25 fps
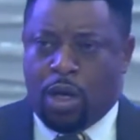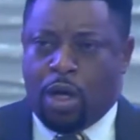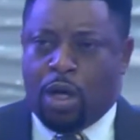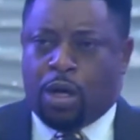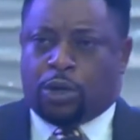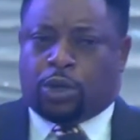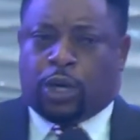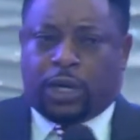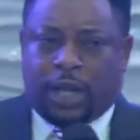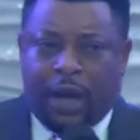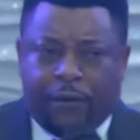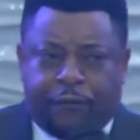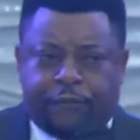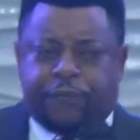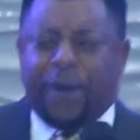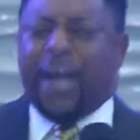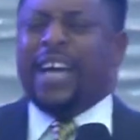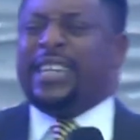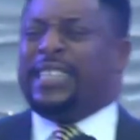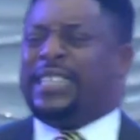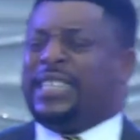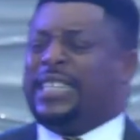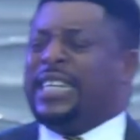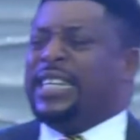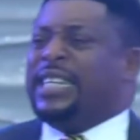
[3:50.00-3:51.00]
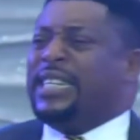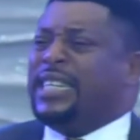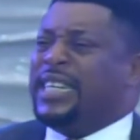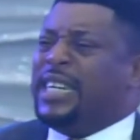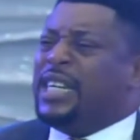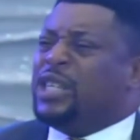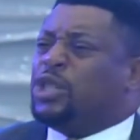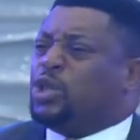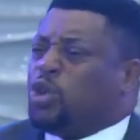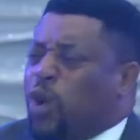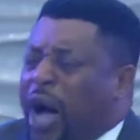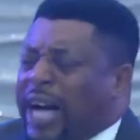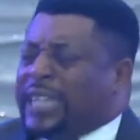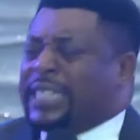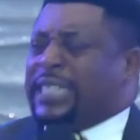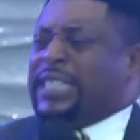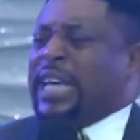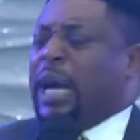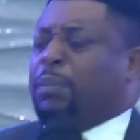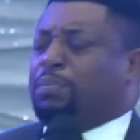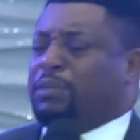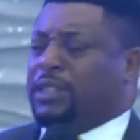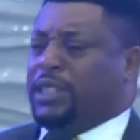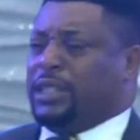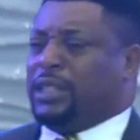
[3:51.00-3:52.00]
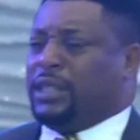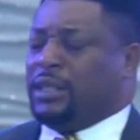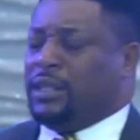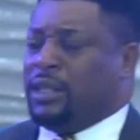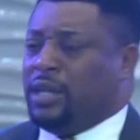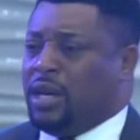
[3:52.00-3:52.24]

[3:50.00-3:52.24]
So the first thing is to accept it.